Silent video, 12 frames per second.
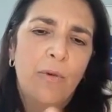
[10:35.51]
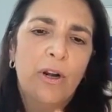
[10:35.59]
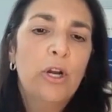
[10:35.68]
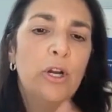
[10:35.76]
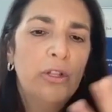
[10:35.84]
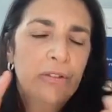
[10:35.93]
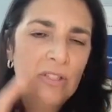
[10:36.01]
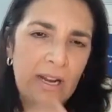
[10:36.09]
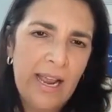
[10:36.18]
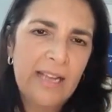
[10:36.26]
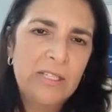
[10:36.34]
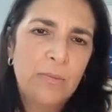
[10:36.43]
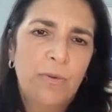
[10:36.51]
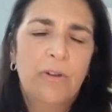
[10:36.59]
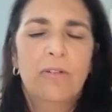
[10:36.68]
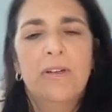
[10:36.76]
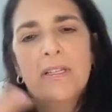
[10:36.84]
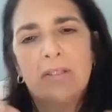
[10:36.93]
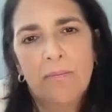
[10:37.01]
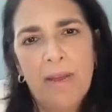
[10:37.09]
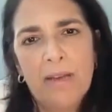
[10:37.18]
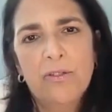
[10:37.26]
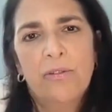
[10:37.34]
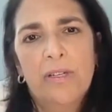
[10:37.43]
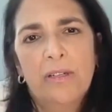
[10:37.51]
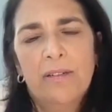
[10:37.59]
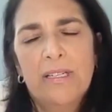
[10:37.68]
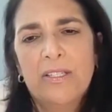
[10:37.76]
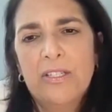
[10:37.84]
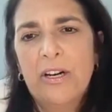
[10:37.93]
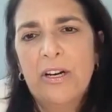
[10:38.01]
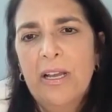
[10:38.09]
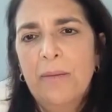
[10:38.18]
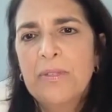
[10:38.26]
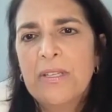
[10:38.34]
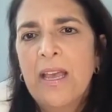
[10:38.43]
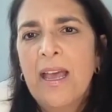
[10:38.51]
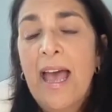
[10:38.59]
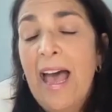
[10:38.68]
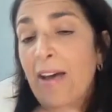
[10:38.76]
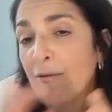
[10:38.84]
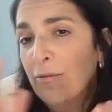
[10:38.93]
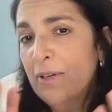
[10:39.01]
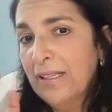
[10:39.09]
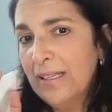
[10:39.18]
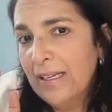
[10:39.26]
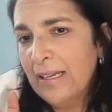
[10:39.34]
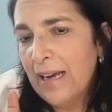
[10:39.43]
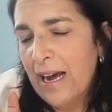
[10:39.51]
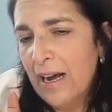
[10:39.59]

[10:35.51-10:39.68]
where diaspora Greeks are mentoring Greek startups, have really